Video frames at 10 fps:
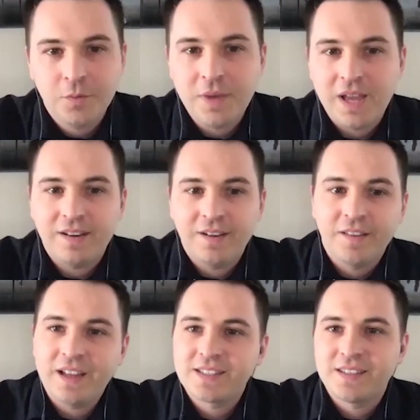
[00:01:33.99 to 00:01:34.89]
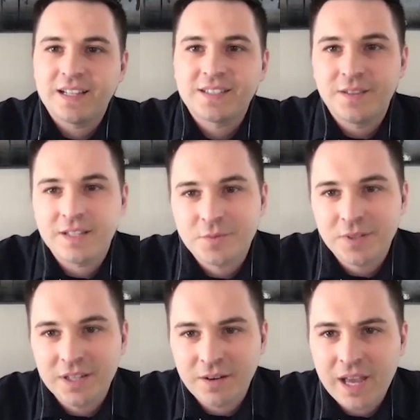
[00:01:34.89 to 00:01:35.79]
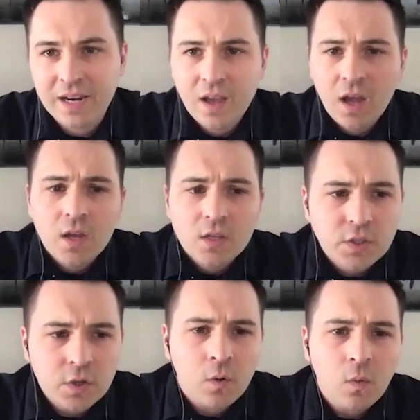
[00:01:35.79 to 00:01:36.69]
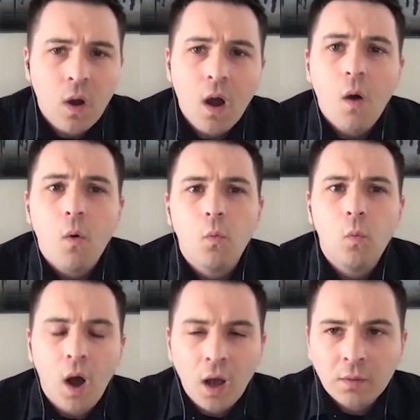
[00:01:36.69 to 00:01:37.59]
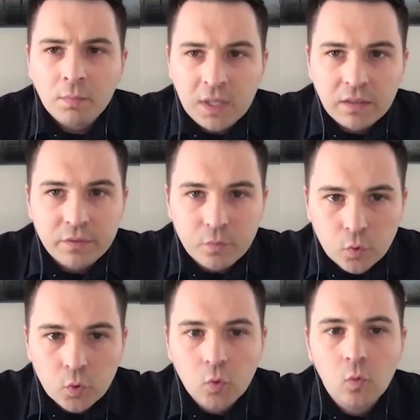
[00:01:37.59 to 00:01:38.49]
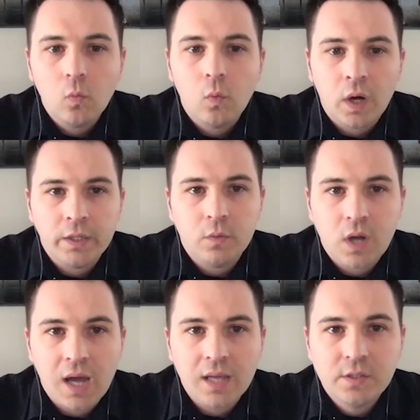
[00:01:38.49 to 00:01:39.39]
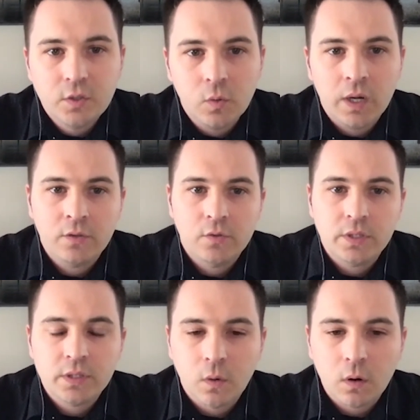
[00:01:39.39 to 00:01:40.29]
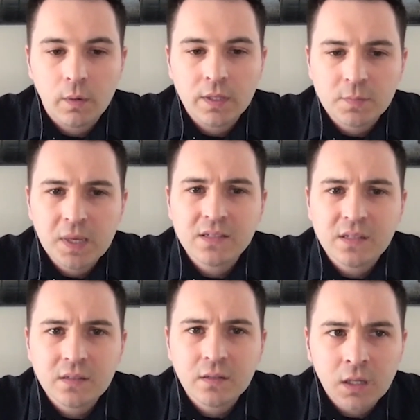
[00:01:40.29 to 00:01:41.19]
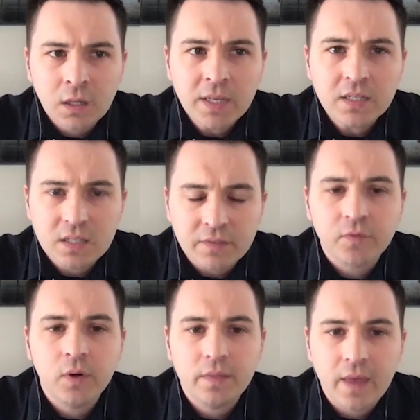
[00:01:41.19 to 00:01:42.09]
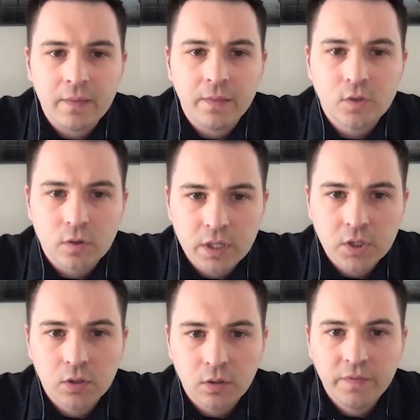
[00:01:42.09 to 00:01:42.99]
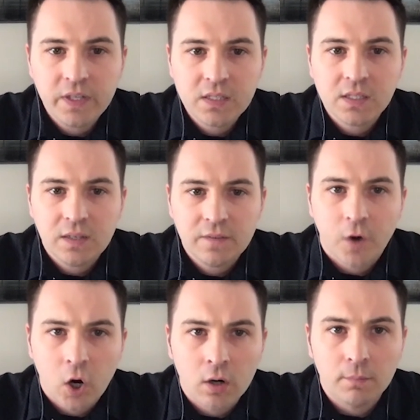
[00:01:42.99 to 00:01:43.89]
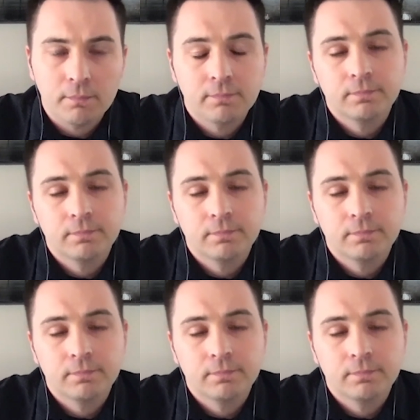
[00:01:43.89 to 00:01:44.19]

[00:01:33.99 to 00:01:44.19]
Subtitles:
man. No, that's really great. So walk me through what you guys do at Andreessen Horowitz, because it's a little bit different than the traditional VC firm.